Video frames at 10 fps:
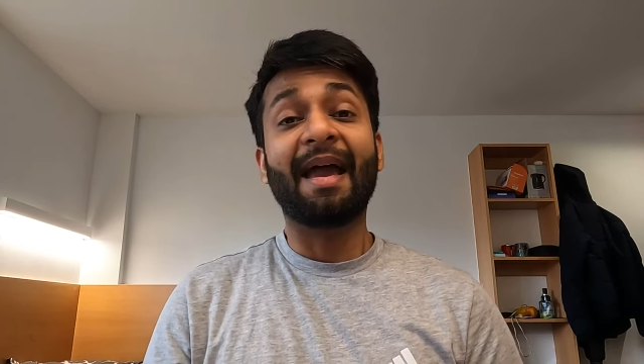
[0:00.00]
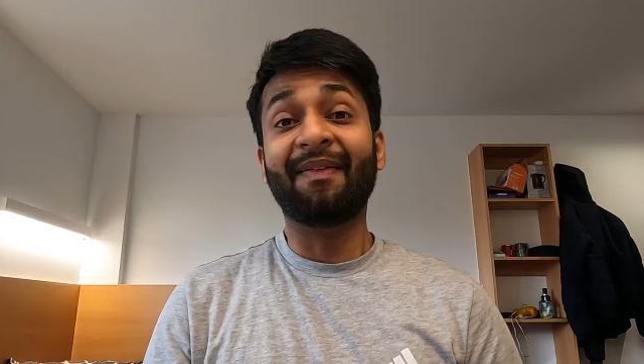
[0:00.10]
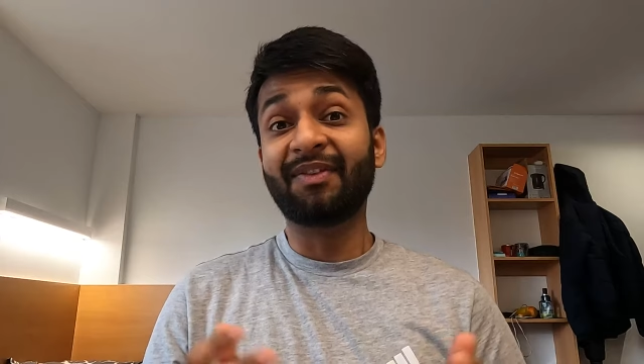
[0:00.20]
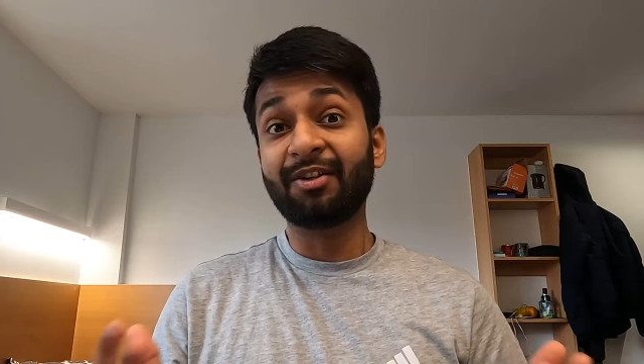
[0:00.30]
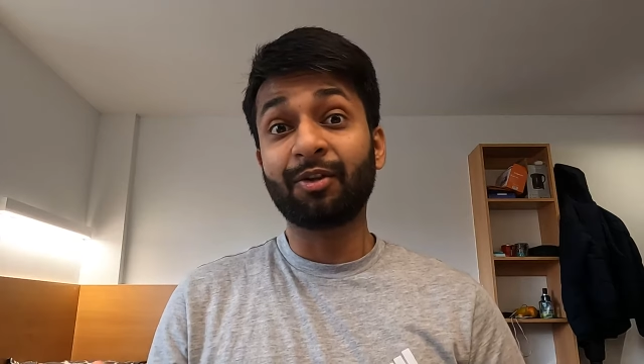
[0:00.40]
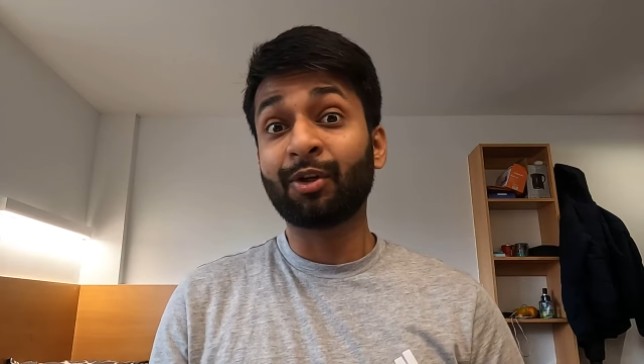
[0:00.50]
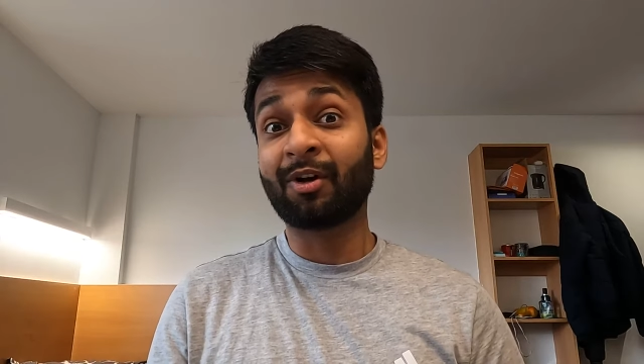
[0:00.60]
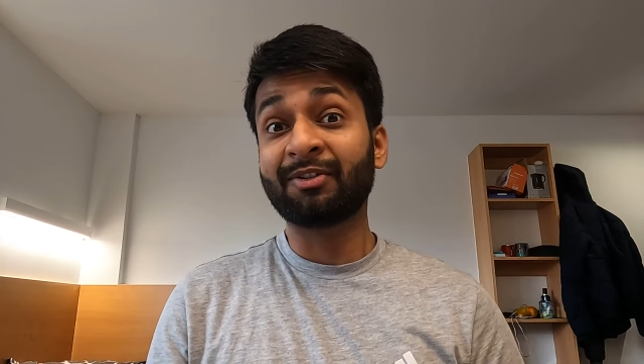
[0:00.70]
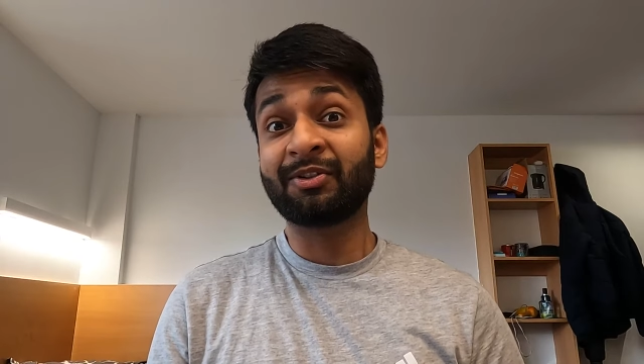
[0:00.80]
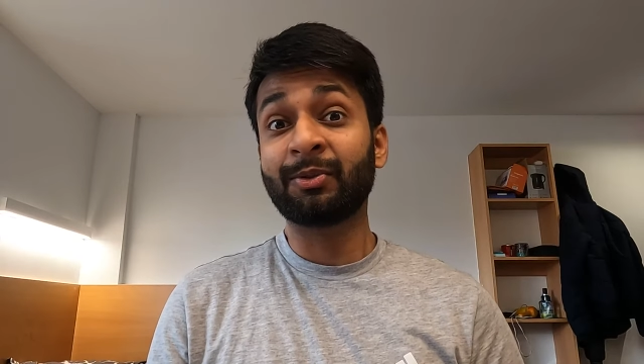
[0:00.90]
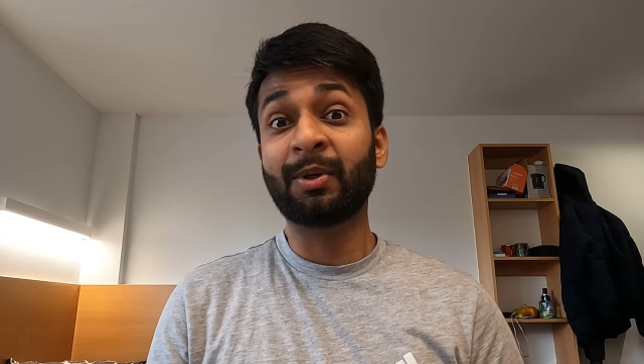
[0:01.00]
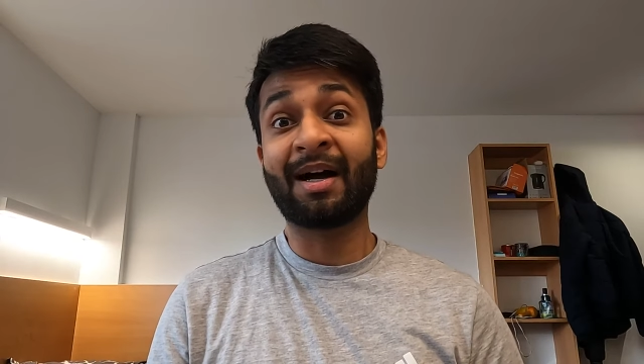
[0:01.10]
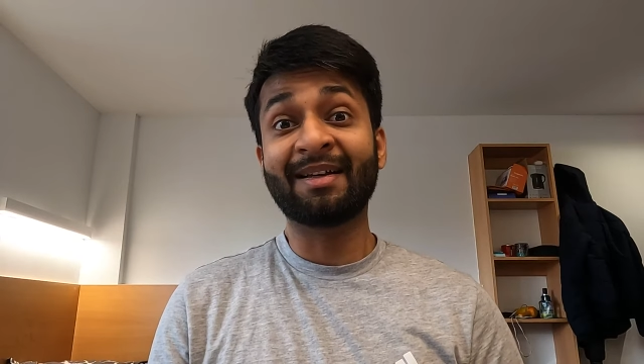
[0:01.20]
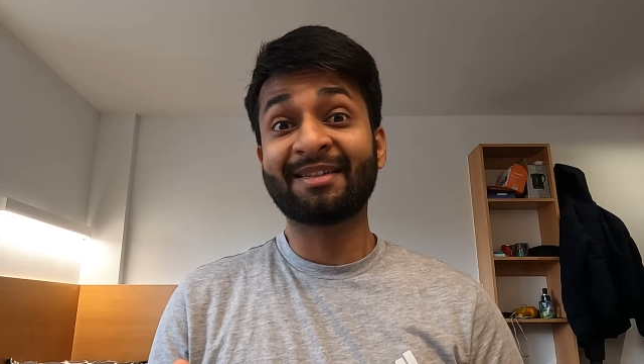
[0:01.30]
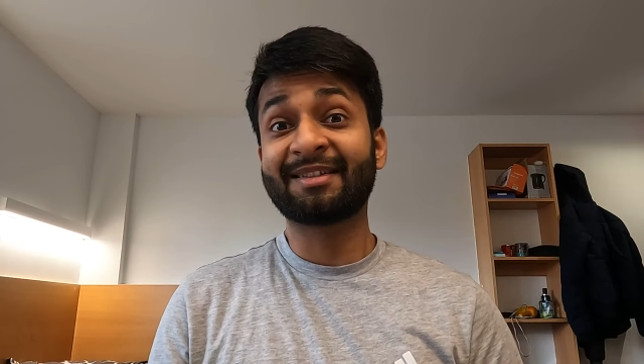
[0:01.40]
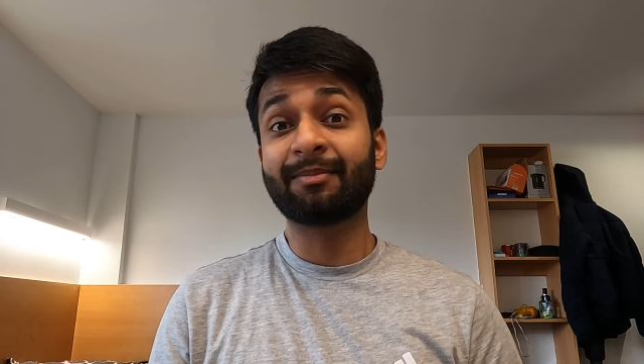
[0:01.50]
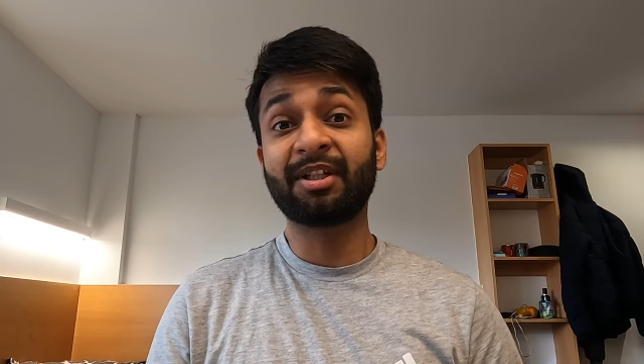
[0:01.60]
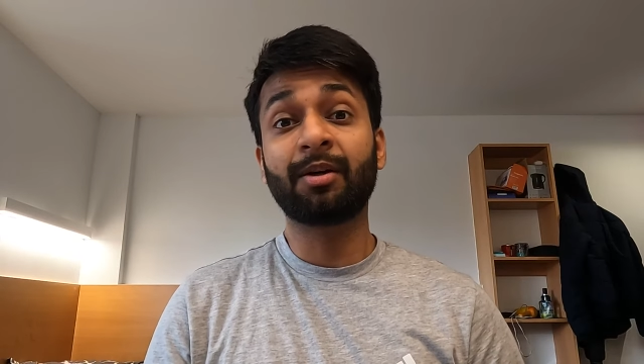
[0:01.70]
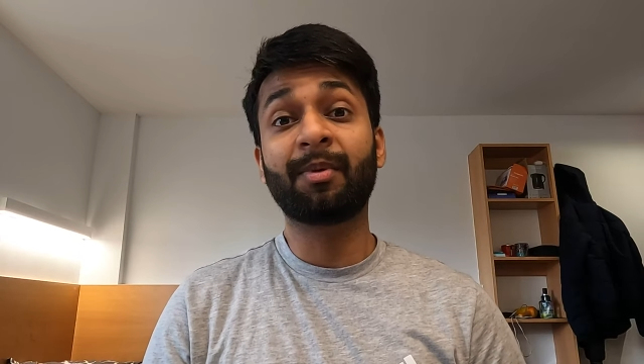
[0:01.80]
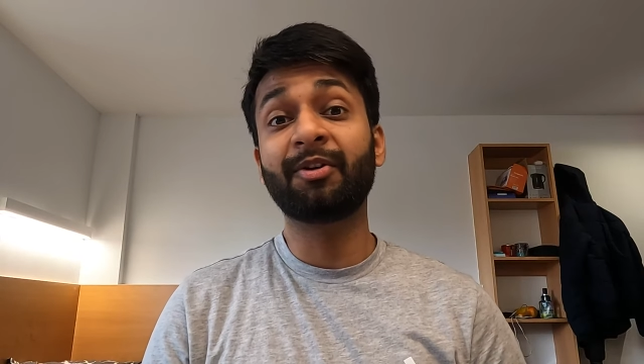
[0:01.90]
And then you can also ask
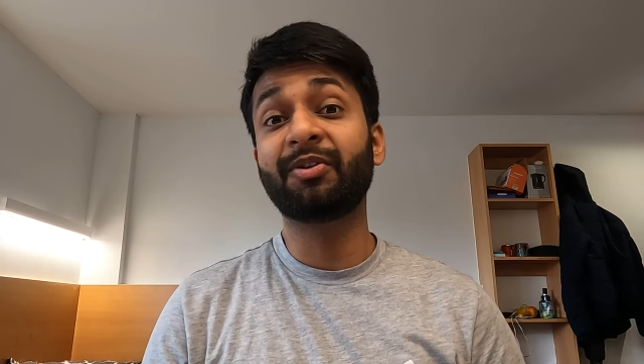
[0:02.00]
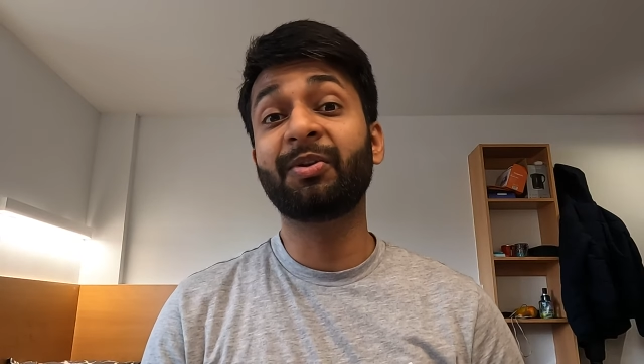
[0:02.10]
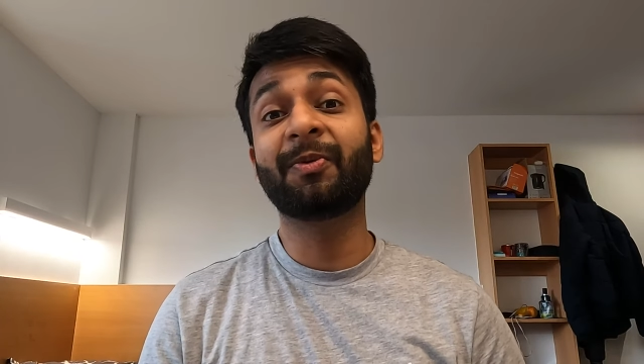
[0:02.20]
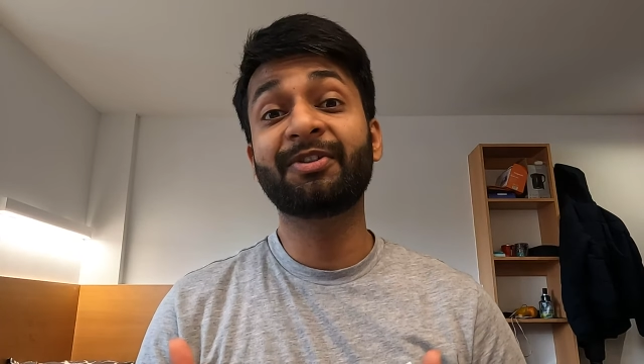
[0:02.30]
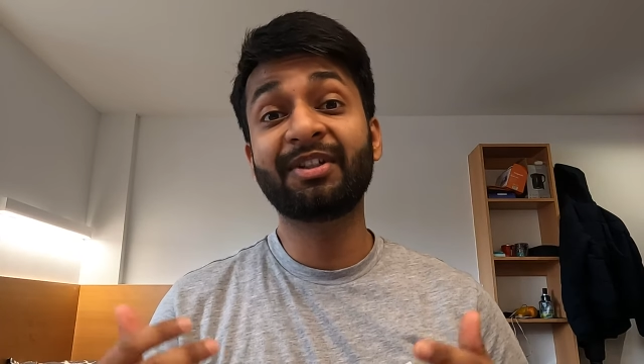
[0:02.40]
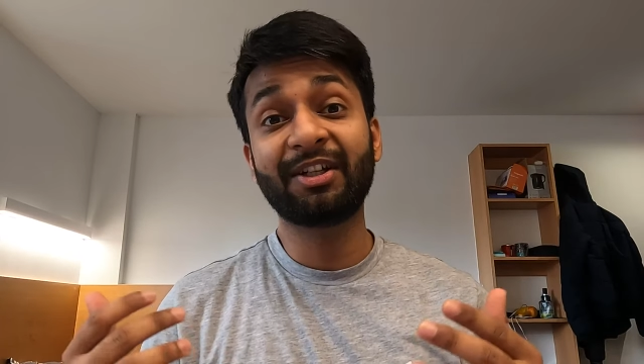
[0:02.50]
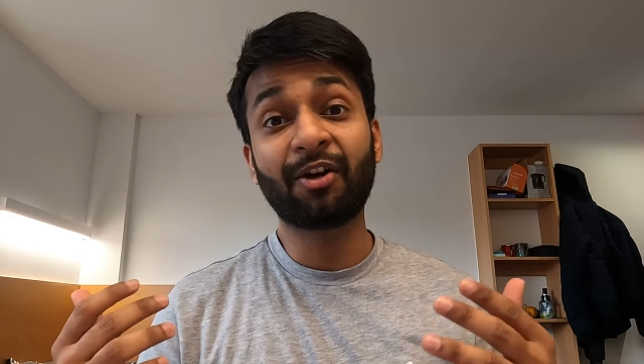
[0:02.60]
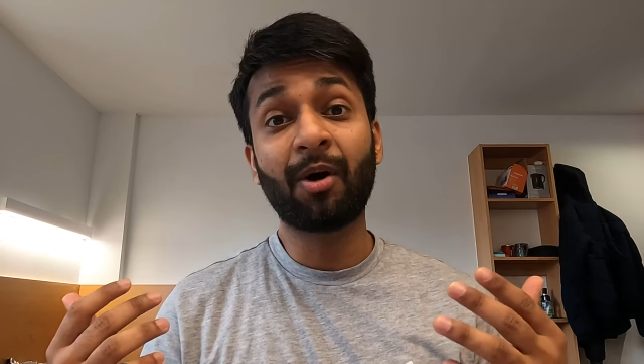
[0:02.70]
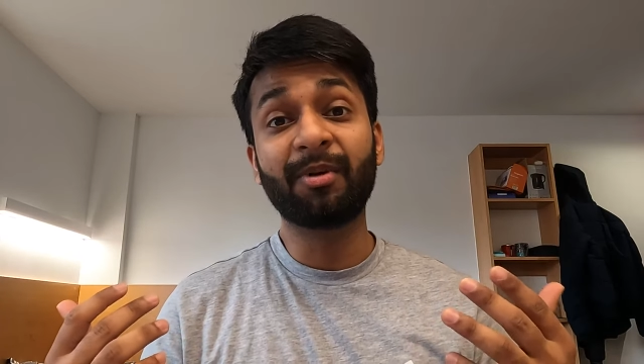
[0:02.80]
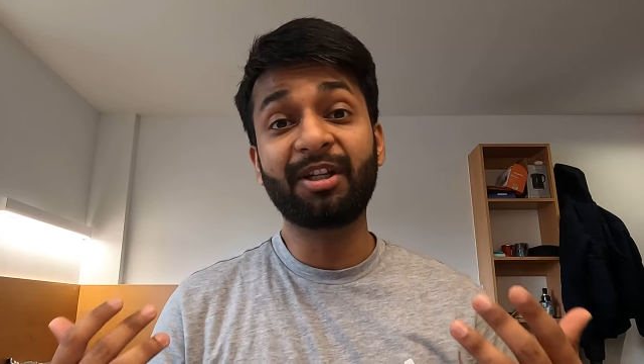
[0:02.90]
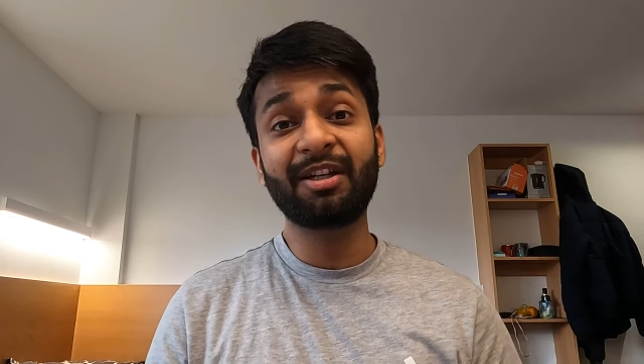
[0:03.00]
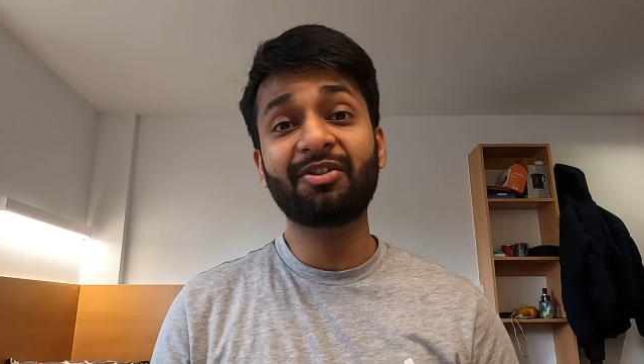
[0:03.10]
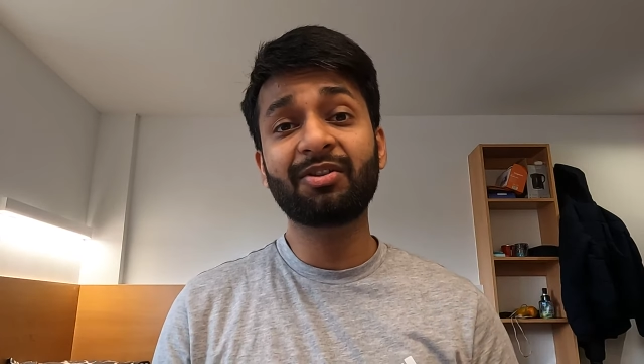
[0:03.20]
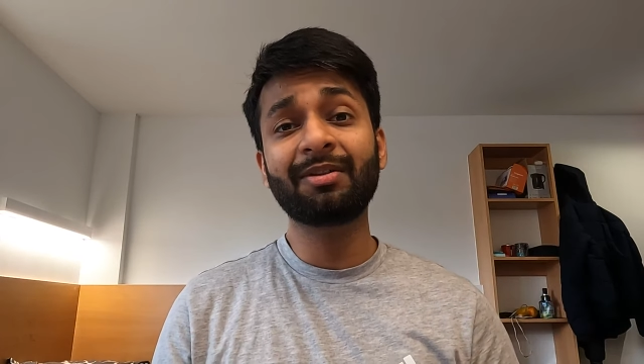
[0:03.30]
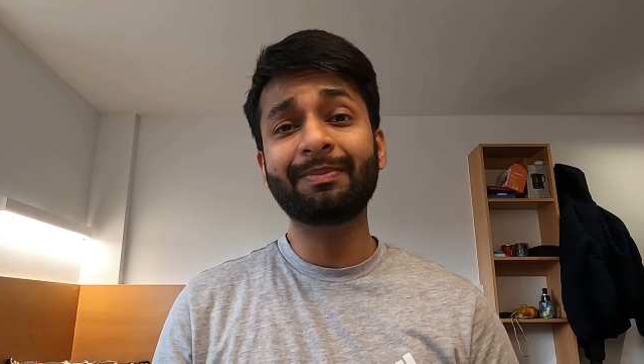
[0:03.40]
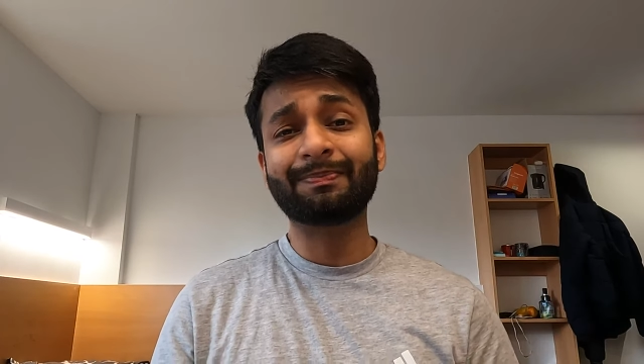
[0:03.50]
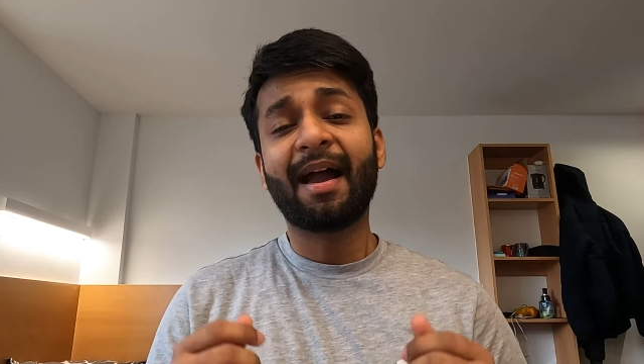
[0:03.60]
something about university accommodation.